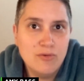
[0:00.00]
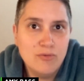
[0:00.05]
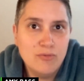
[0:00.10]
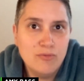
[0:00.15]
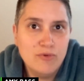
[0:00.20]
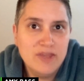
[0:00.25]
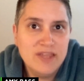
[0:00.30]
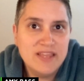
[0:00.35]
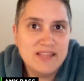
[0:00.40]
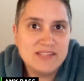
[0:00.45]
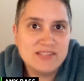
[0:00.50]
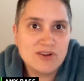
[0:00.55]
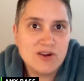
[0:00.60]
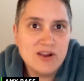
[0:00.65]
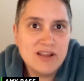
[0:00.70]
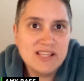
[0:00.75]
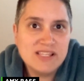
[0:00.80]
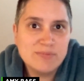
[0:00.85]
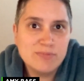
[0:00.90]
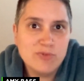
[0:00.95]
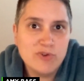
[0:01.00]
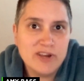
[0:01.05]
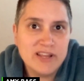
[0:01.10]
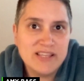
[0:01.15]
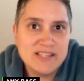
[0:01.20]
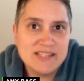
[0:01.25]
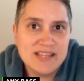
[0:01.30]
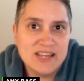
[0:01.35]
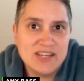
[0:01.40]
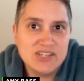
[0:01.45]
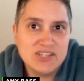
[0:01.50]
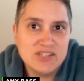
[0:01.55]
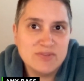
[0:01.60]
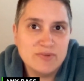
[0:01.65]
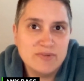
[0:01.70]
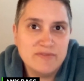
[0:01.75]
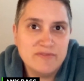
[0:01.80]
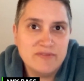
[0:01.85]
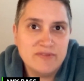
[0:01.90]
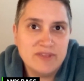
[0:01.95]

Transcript: We can start exploring extensions we've